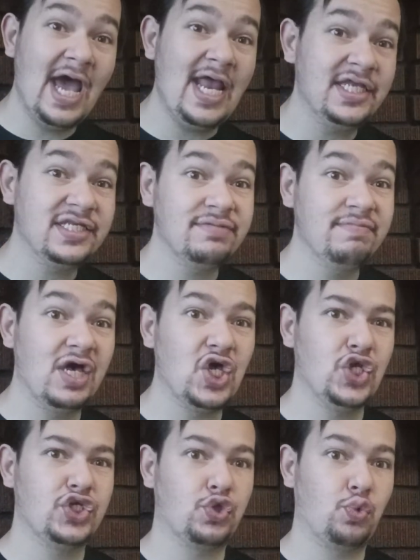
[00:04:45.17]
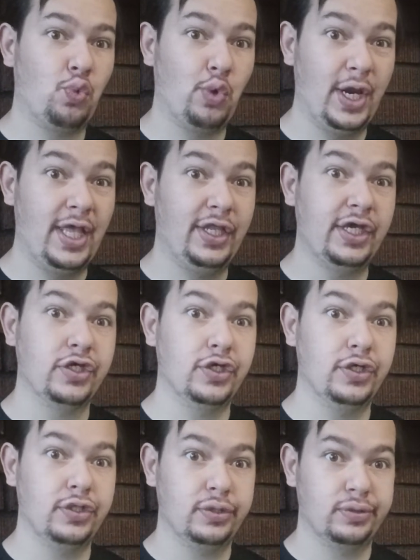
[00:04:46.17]
that smells really
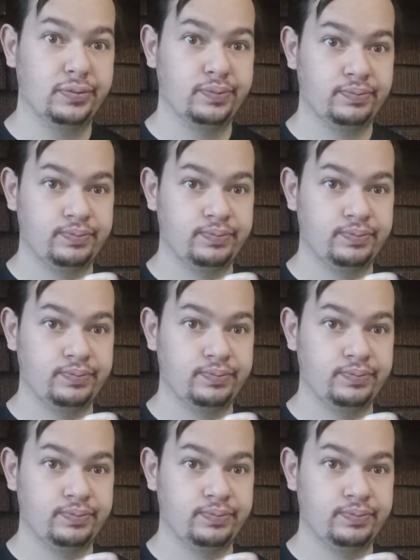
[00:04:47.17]
good.